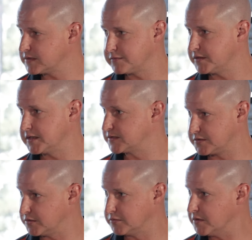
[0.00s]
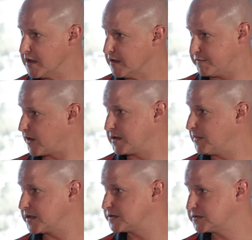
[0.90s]
definitely are still very
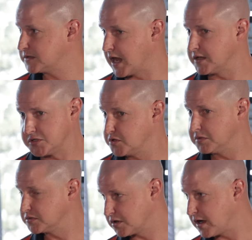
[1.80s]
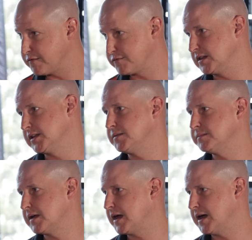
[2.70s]
much two-wheel drive friendly
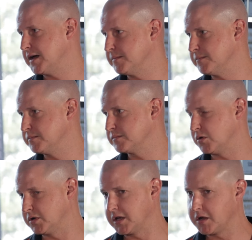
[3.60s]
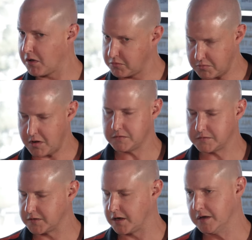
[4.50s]
or on
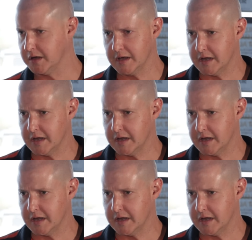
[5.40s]
road, so